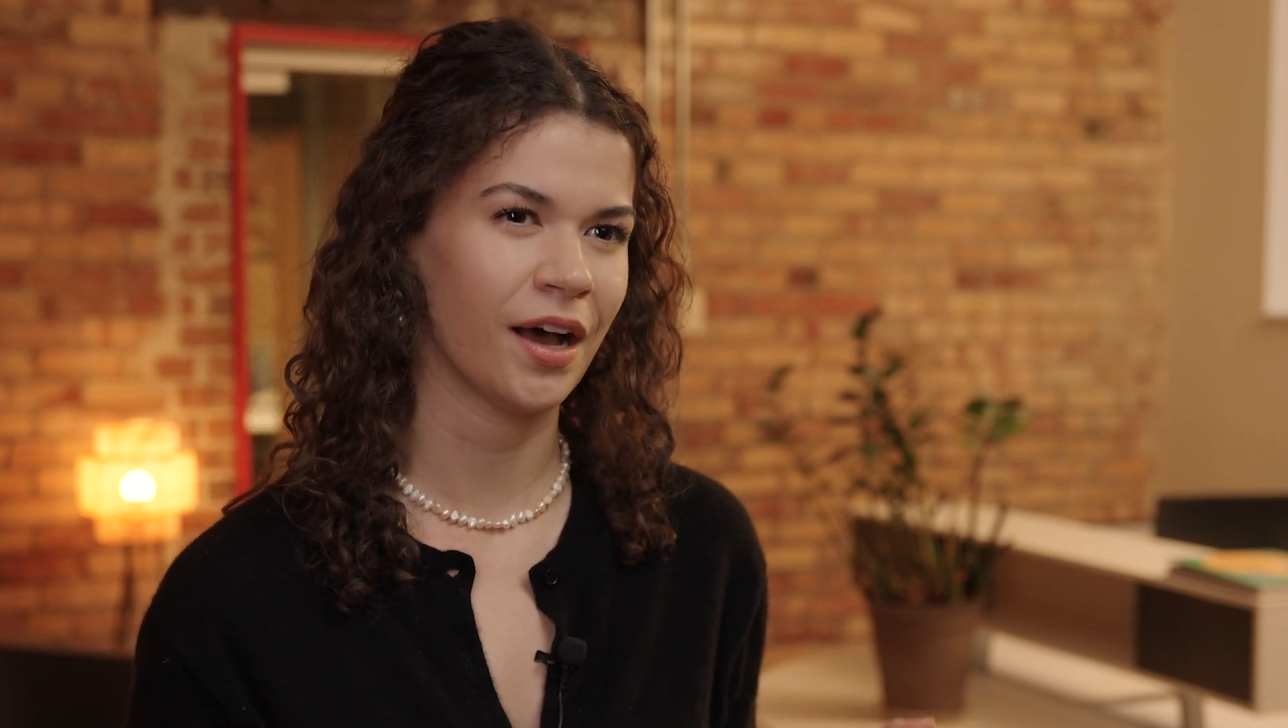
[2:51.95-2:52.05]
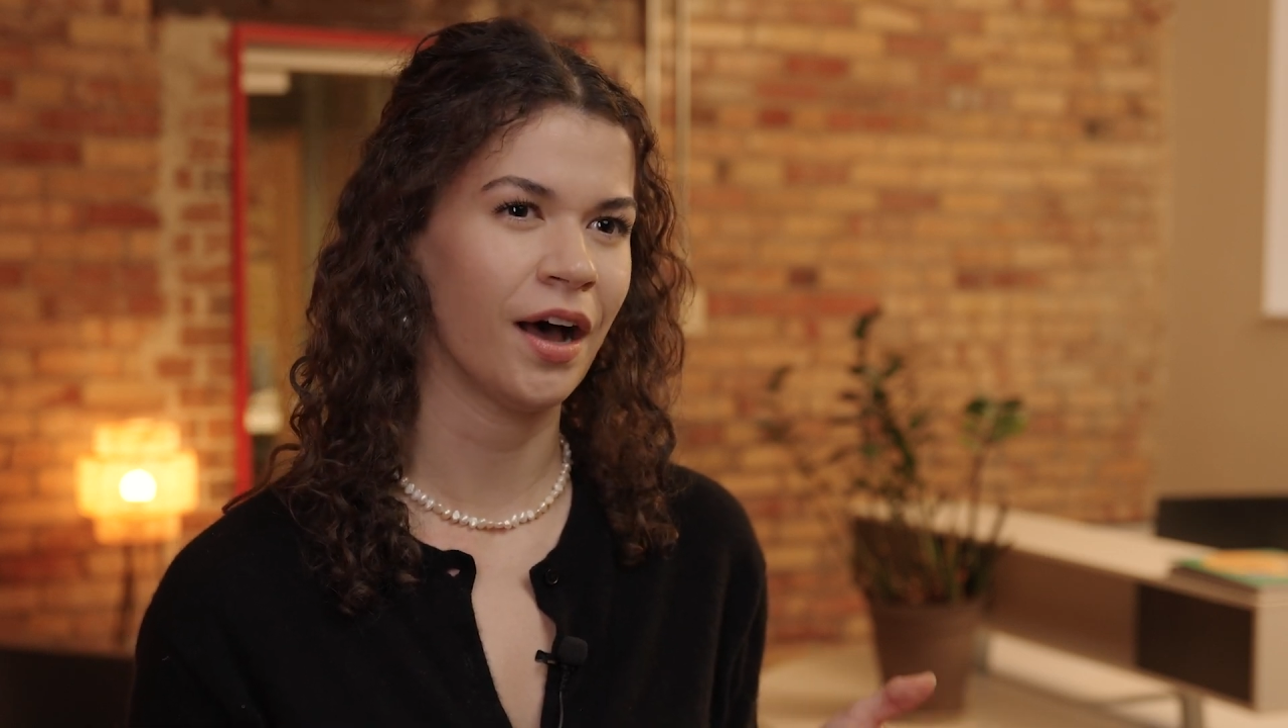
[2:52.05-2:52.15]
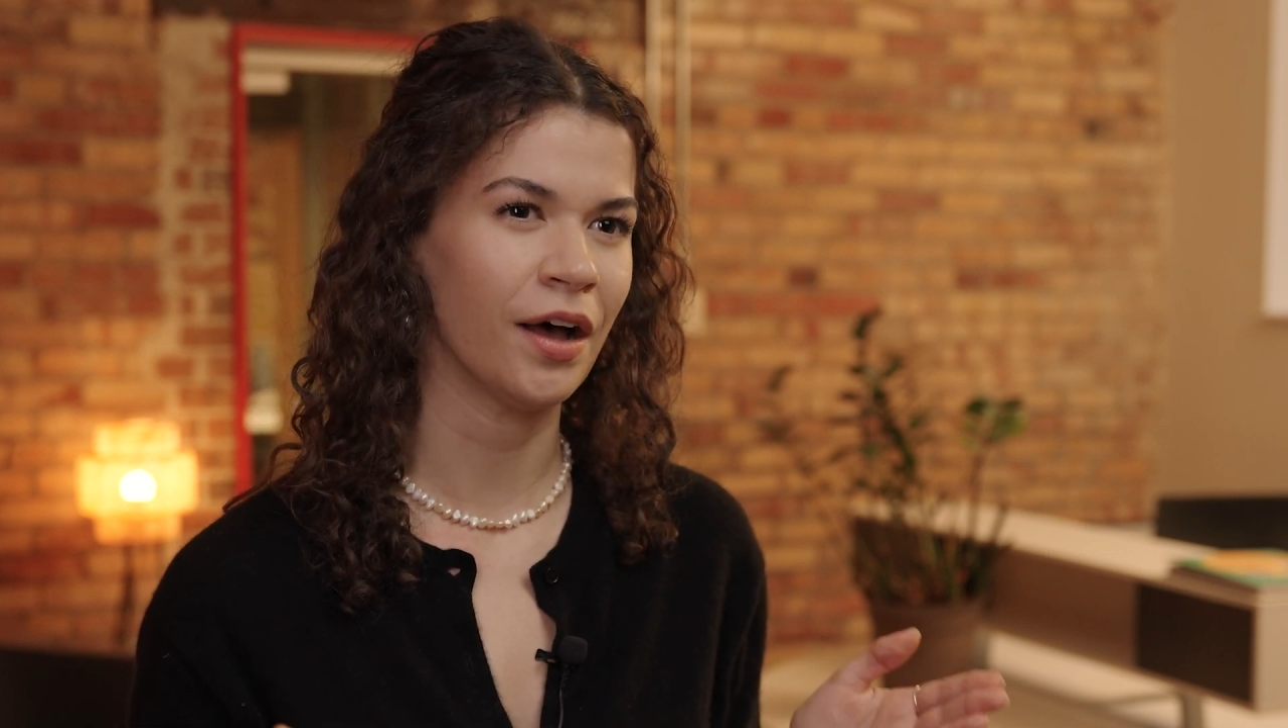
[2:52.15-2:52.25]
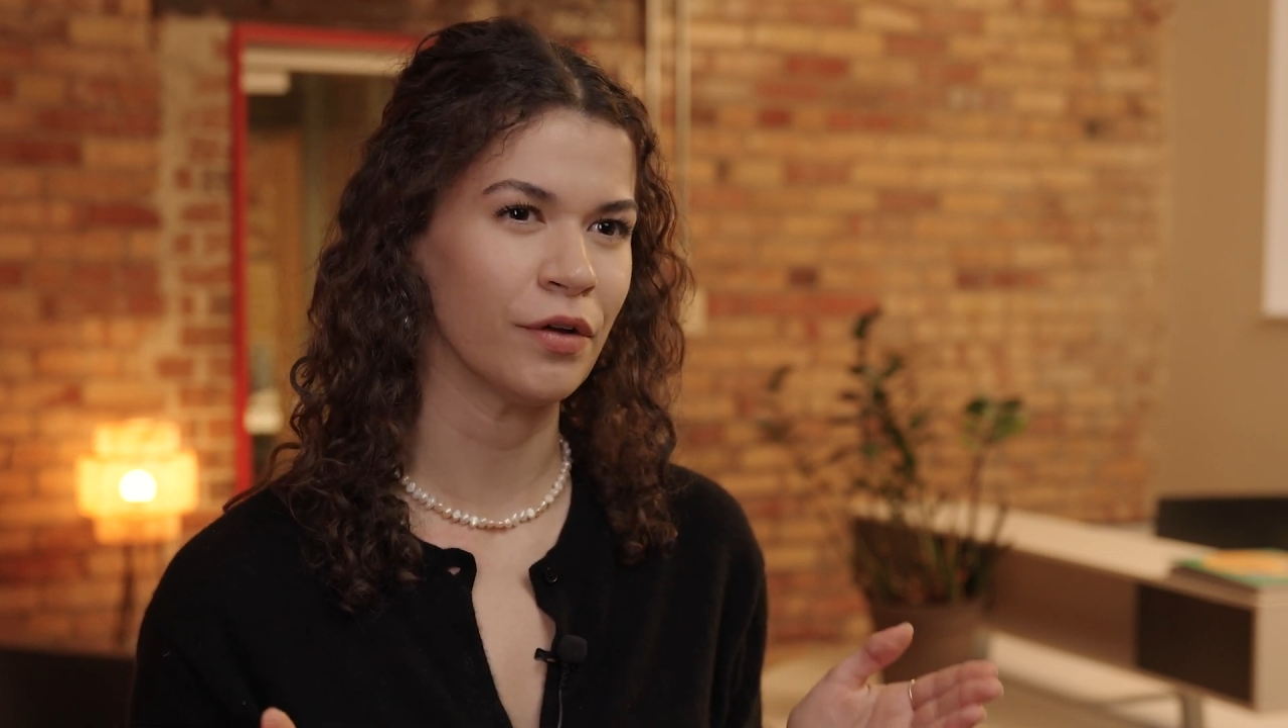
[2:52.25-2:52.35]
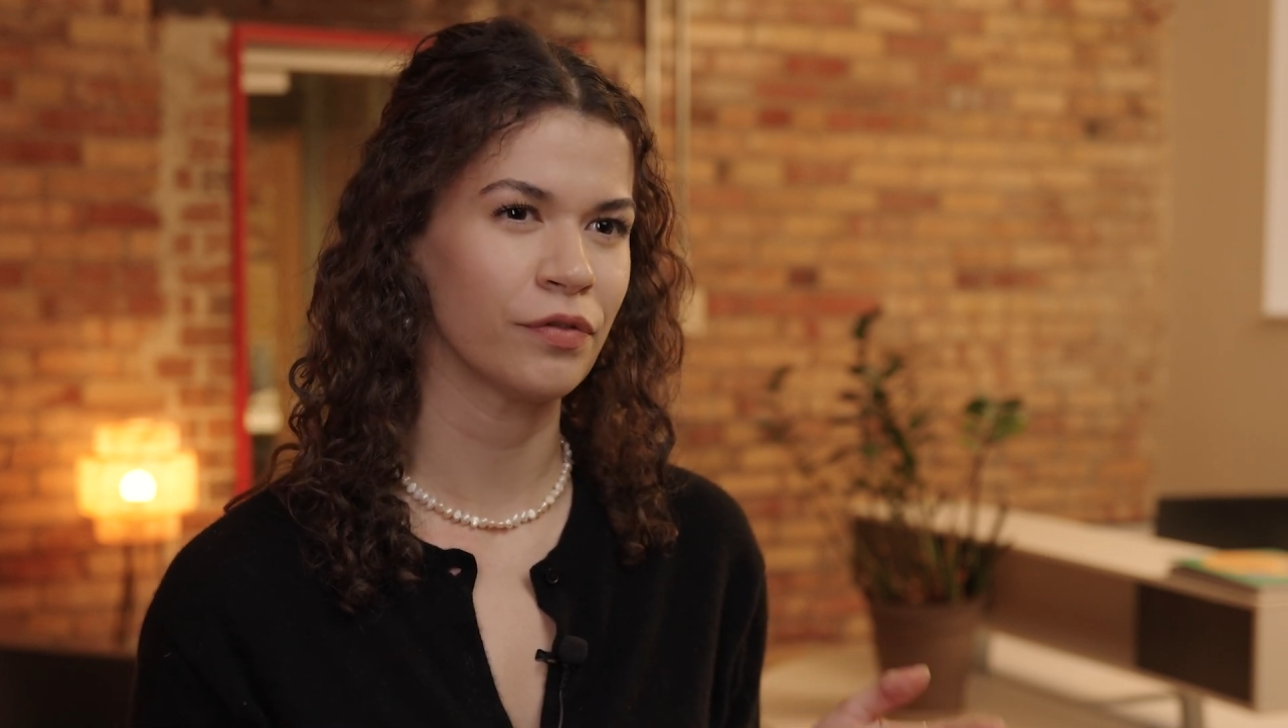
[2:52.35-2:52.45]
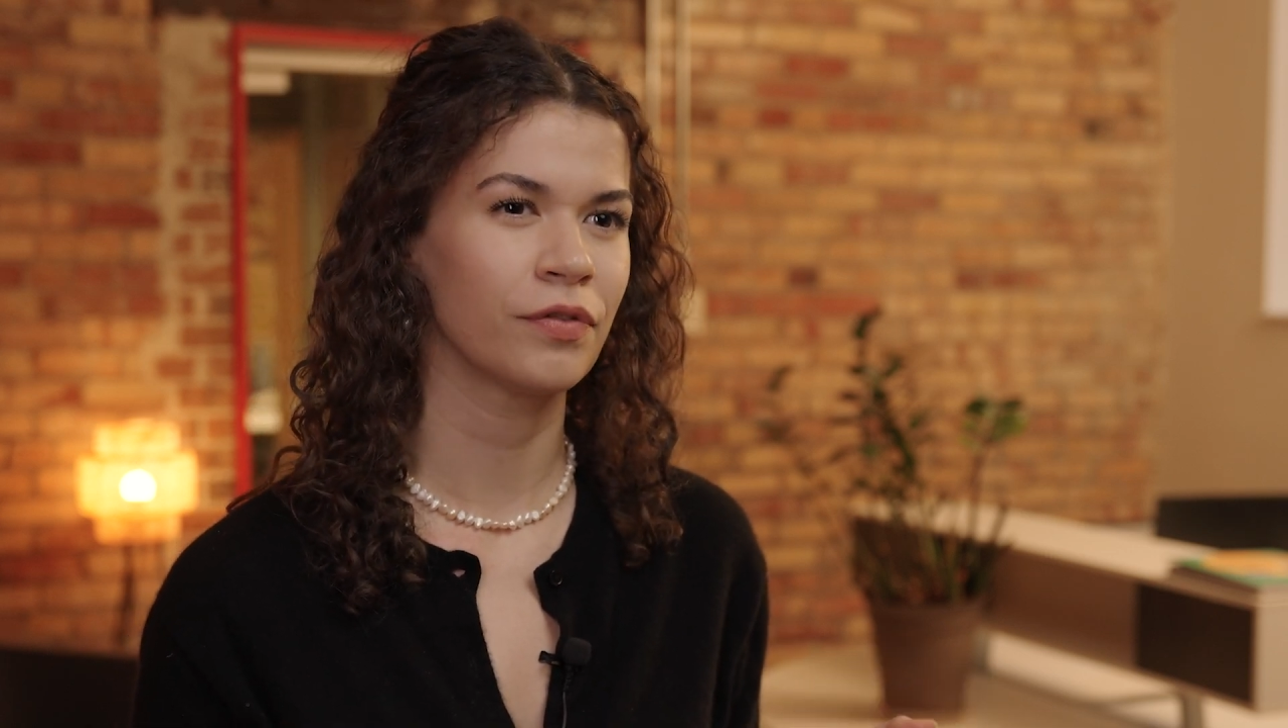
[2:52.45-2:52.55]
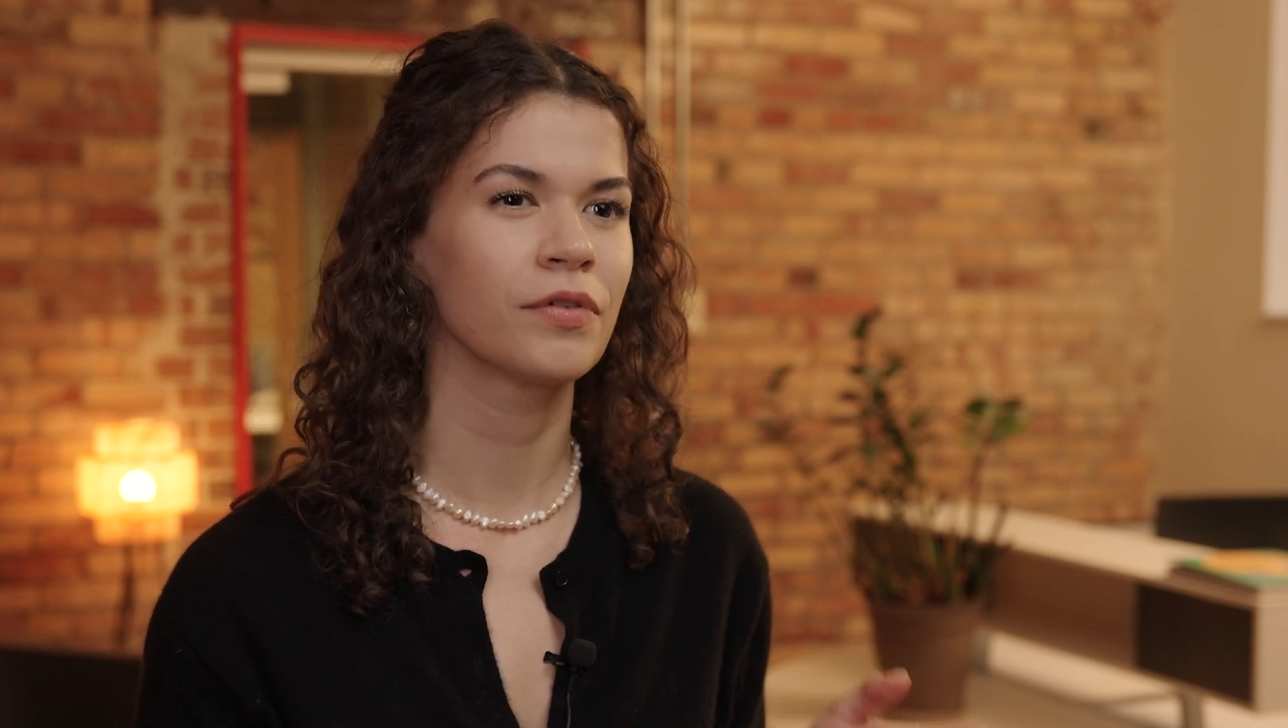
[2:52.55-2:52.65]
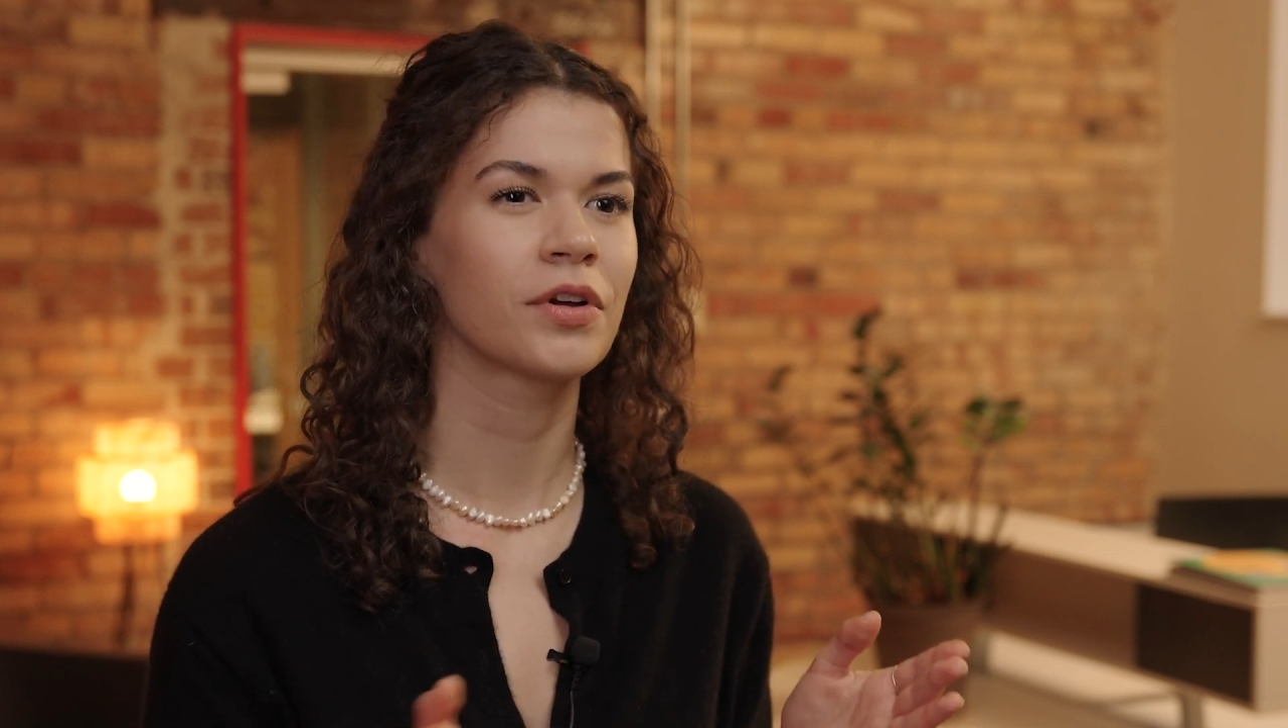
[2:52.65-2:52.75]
of